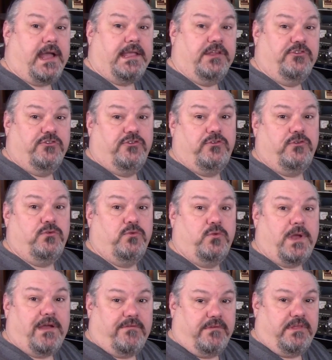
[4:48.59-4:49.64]
I can
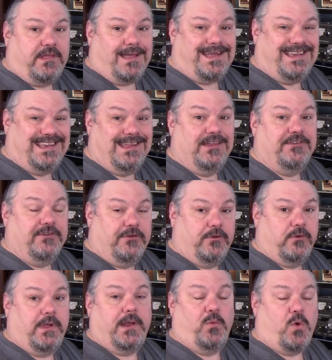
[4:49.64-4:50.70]
do everything I need to
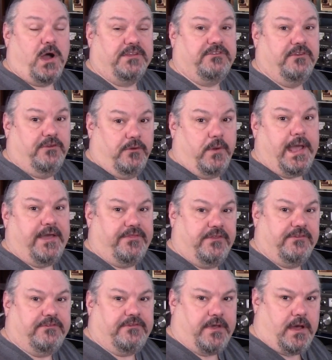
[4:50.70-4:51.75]
do and want to do at
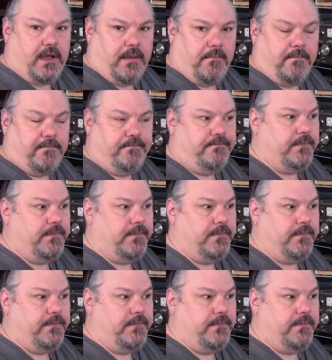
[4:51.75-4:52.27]
this time.